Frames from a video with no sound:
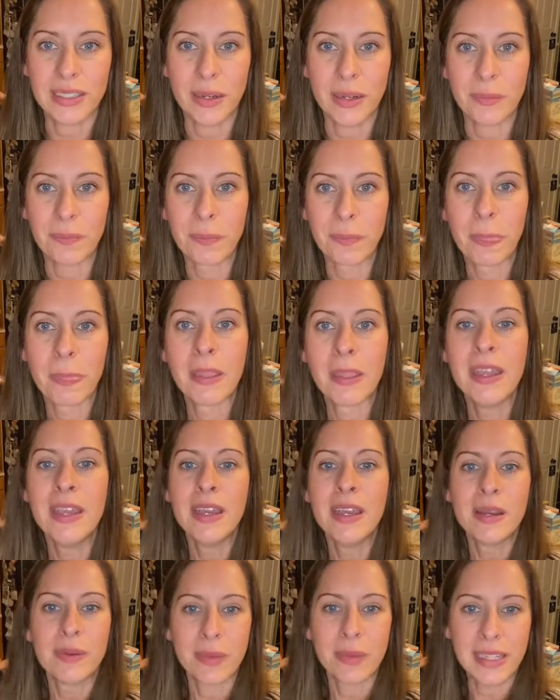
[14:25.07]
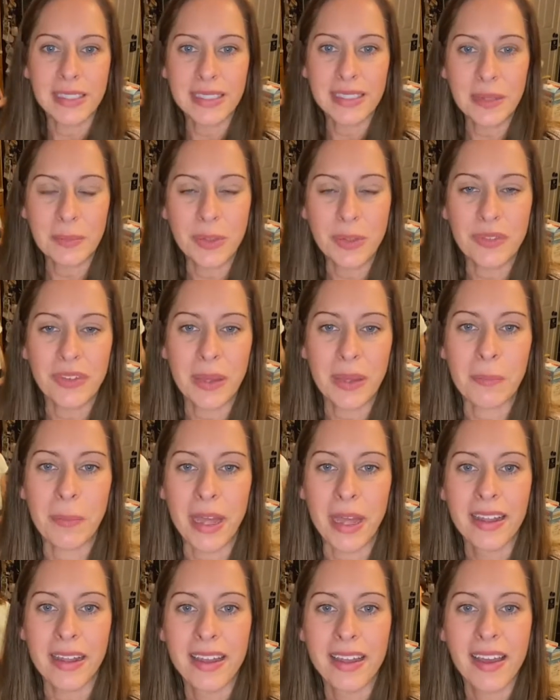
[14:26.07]
So we ended up moving.
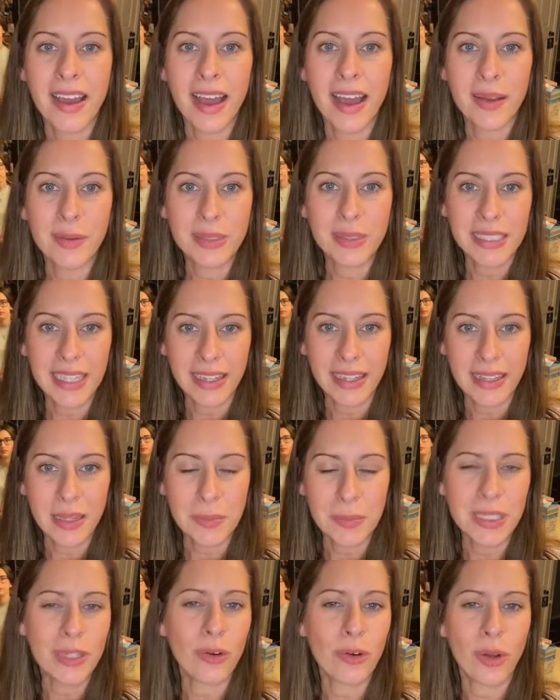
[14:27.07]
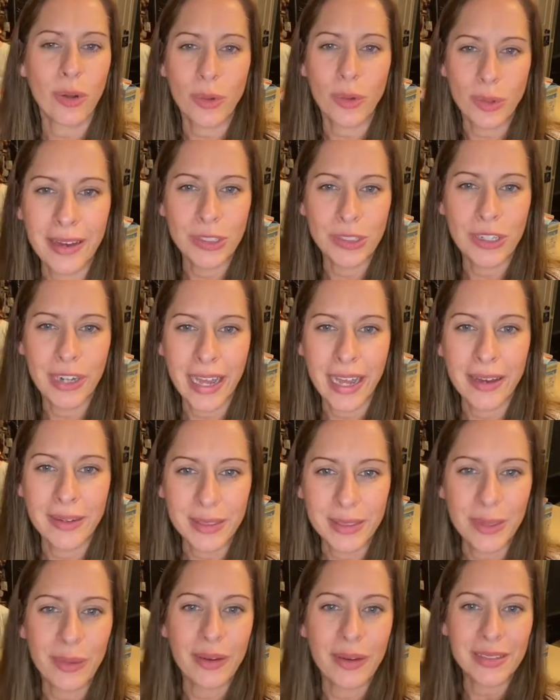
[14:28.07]
But I was telling them, they're all older now,
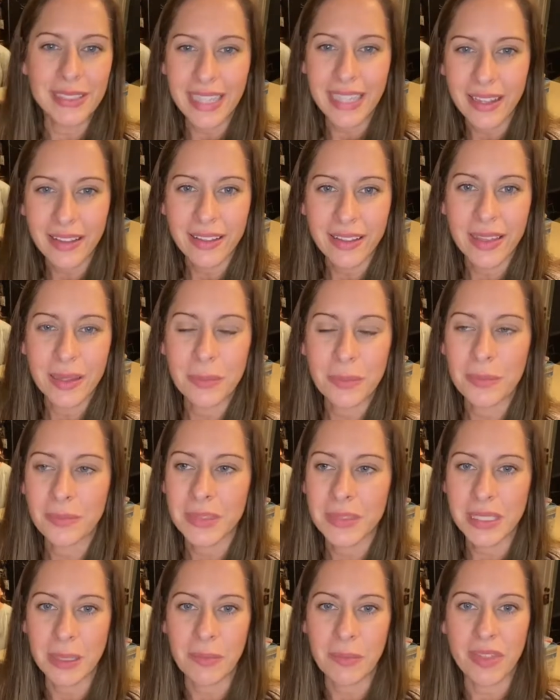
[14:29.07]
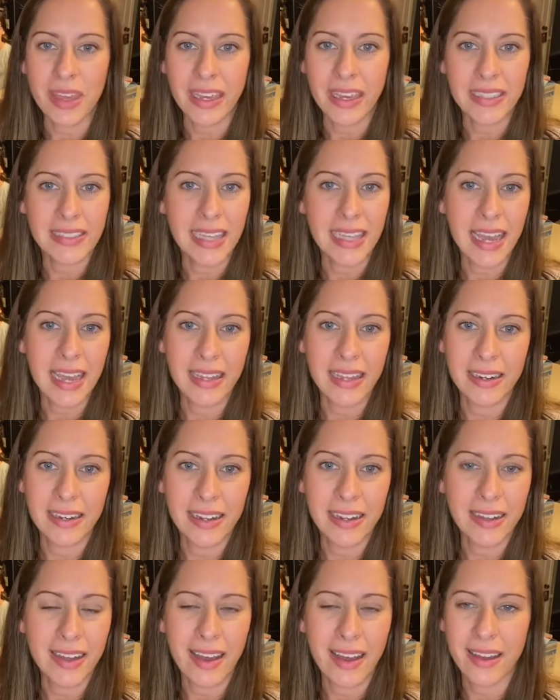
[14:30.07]
so I was telling them some things, and
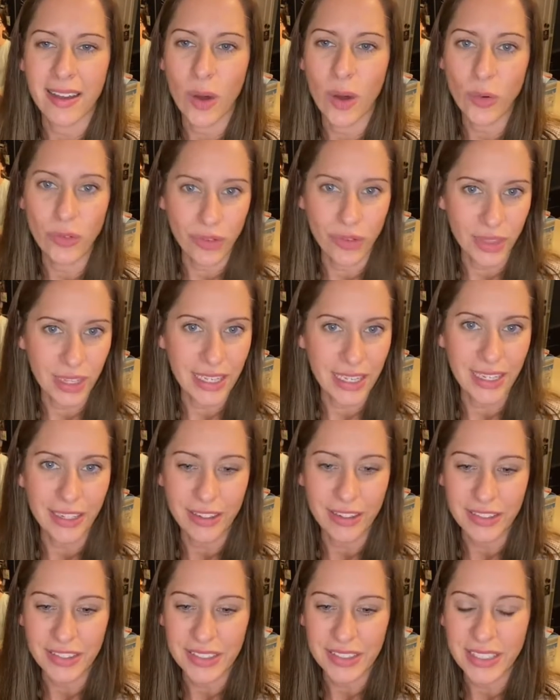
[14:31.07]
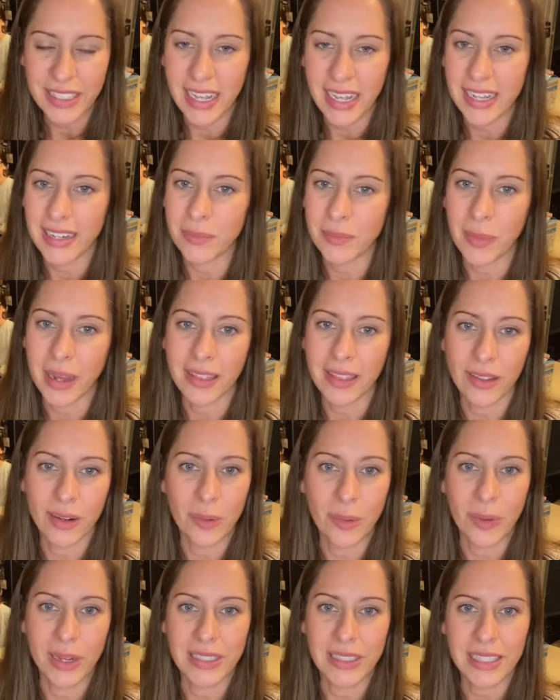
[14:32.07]
over the years, and my
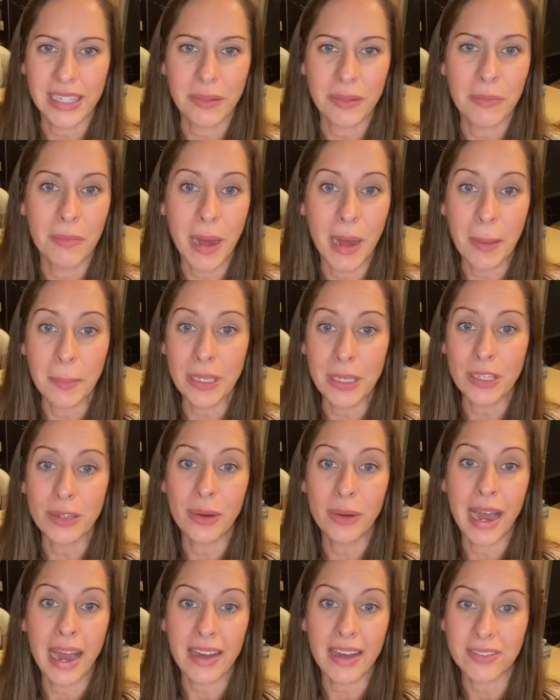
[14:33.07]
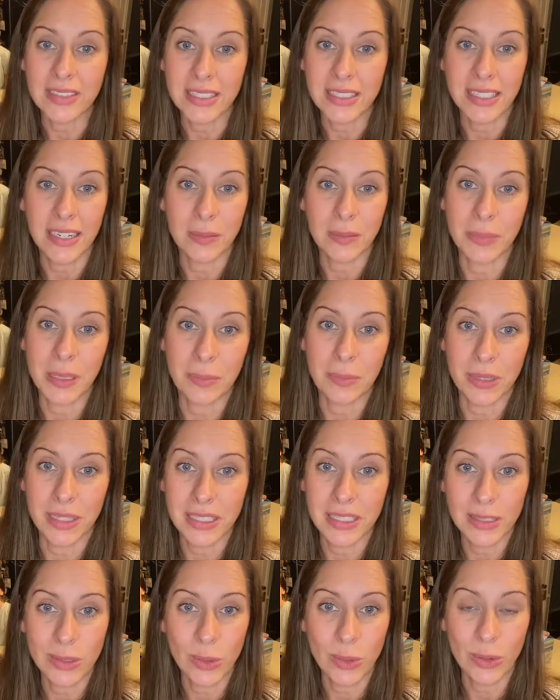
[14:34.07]
little one's like, Mommy, you have to tell people
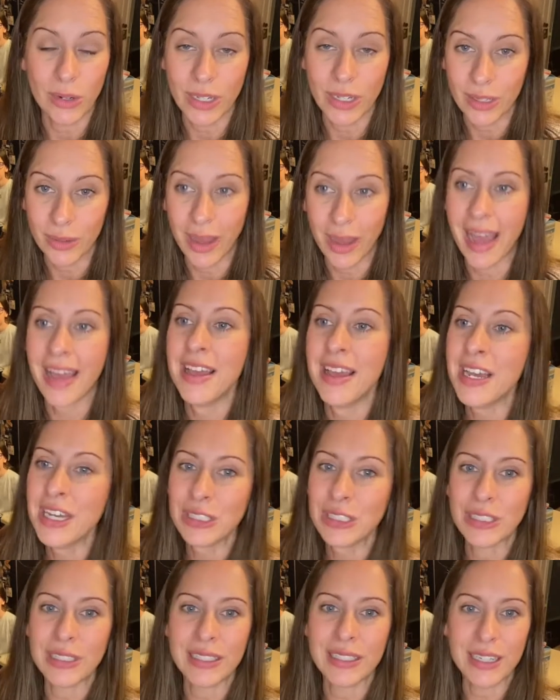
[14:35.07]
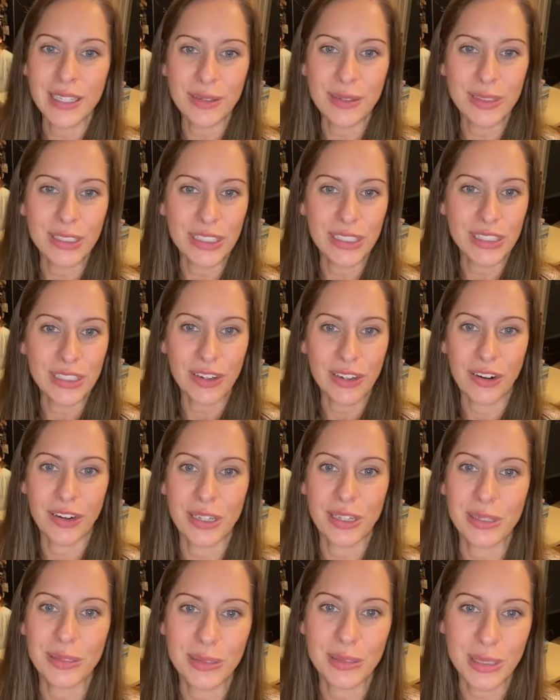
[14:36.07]
this story. She's like, you should start a
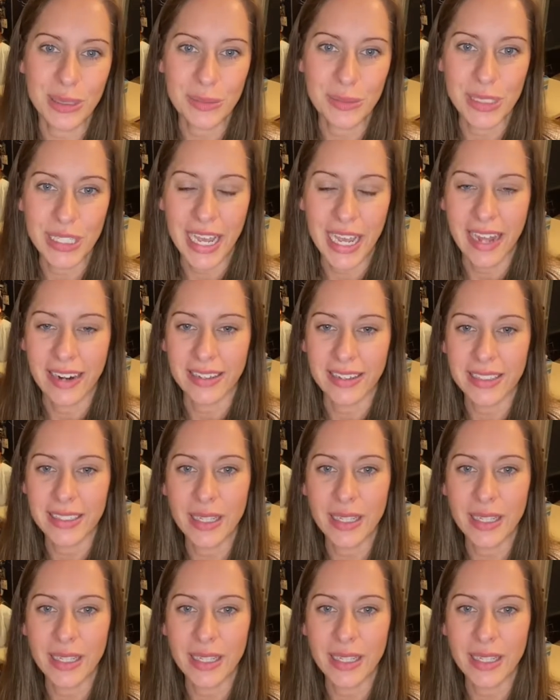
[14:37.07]
YouTube channel.